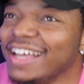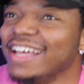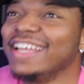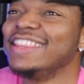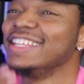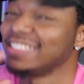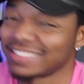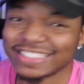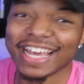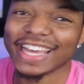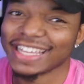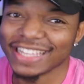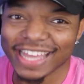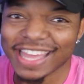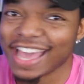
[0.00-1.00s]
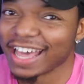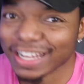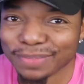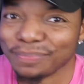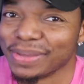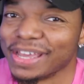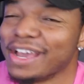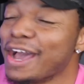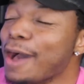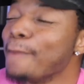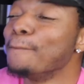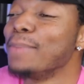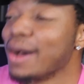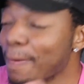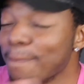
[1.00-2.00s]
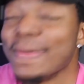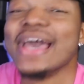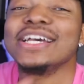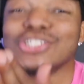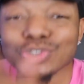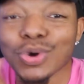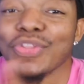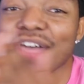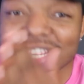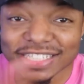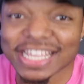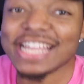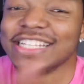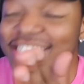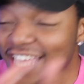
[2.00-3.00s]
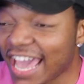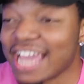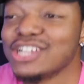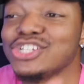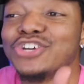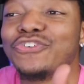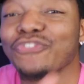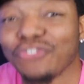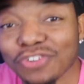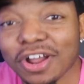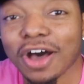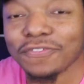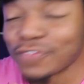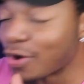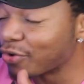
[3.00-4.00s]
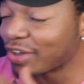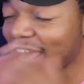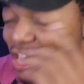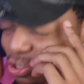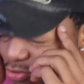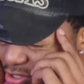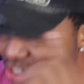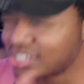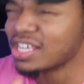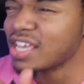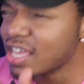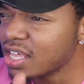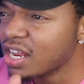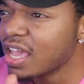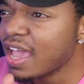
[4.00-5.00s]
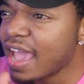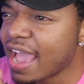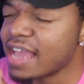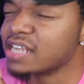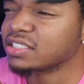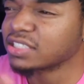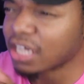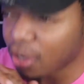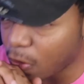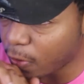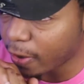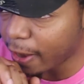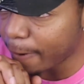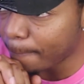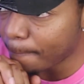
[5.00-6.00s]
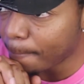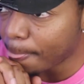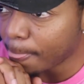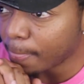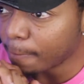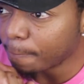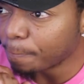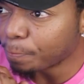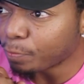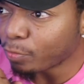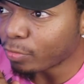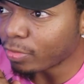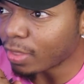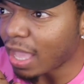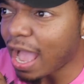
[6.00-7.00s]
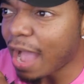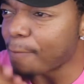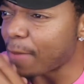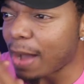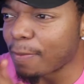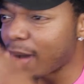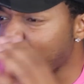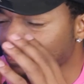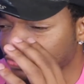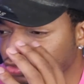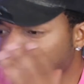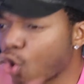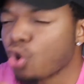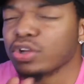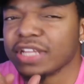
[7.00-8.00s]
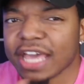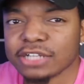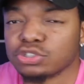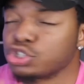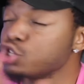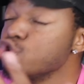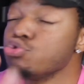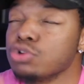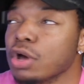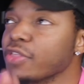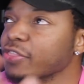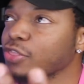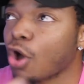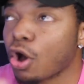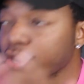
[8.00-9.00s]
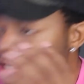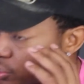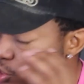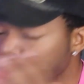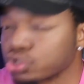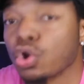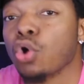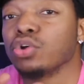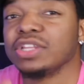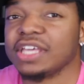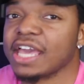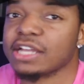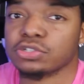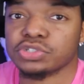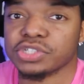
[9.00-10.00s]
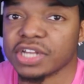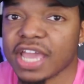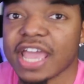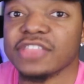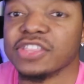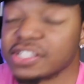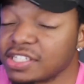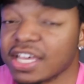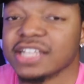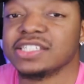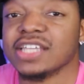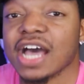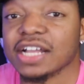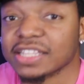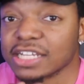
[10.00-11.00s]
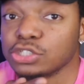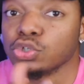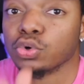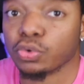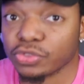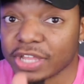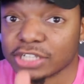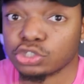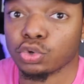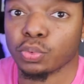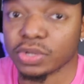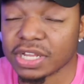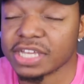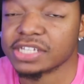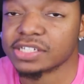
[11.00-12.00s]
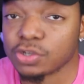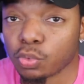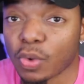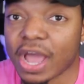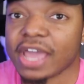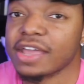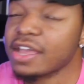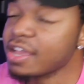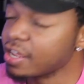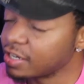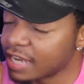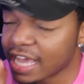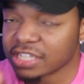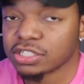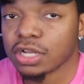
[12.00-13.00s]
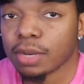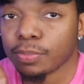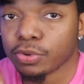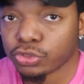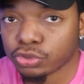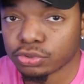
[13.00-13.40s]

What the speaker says: the second element, but make sure that's engaging fluff, okay? You see it and it's like, okay, I'm thoroughly interested. You know that the audience is thoroughly interested in the TikTok that you're releasing, right? That's number